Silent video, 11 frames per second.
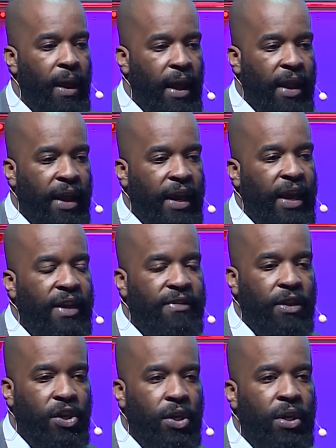I think it's
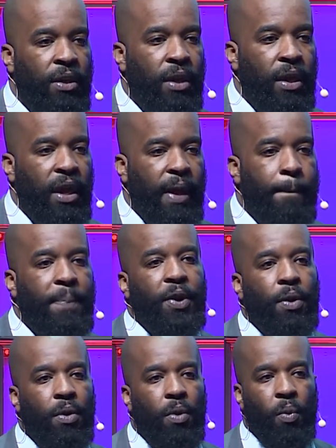a good
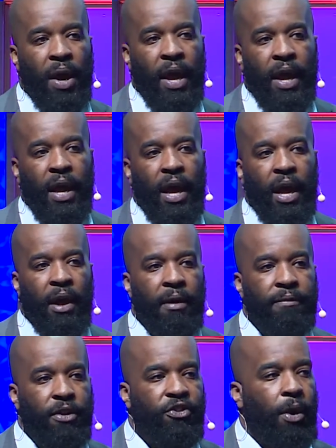empirical way
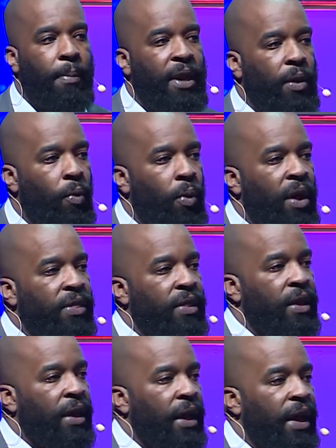of determining what
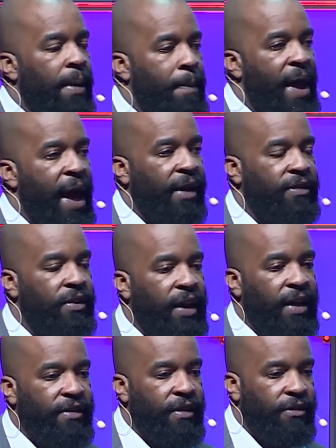the impacts to
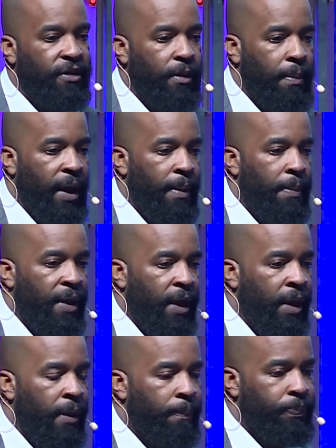that system may be.